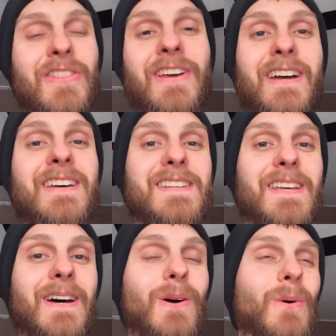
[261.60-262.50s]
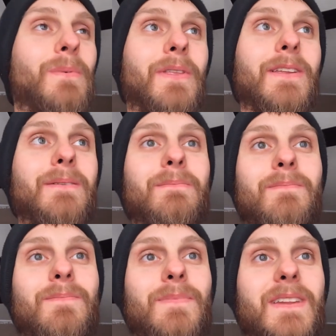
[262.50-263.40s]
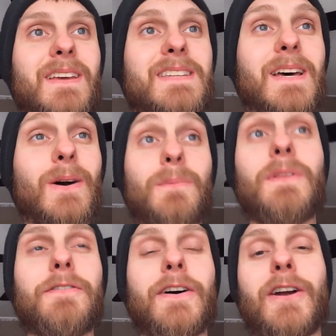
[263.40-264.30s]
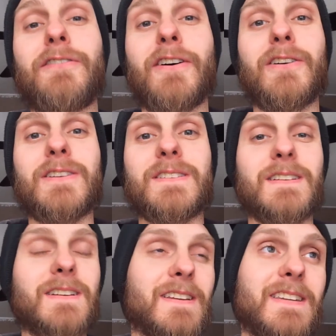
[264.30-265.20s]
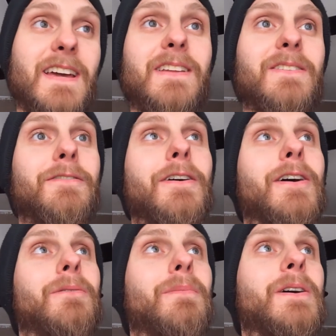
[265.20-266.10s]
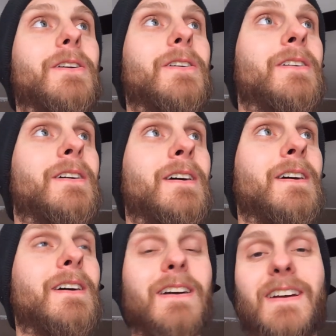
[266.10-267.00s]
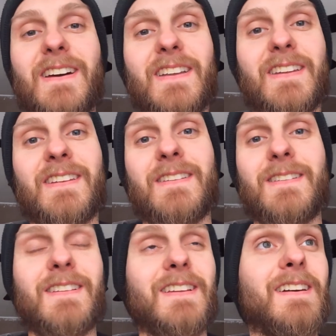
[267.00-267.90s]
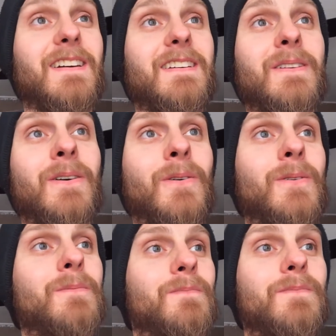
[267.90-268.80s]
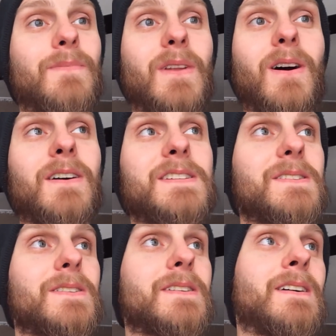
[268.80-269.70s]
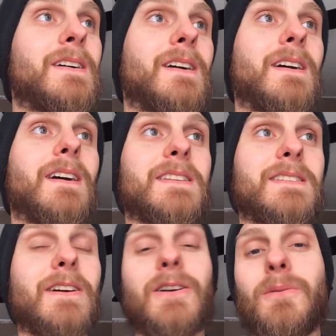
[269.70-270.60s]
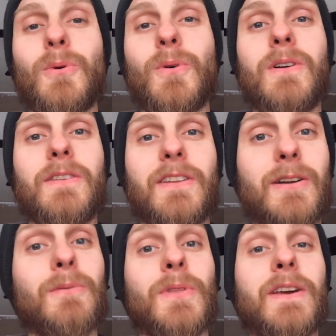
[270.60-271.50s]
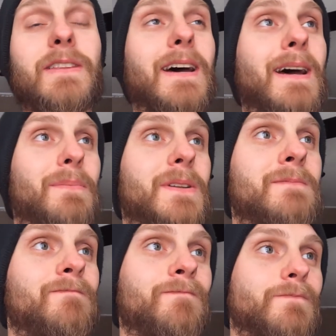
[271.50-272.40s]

that that has helped them it's helped the firefighters contain the fire better and eh, you know honestly it's terrible terrible thing that happened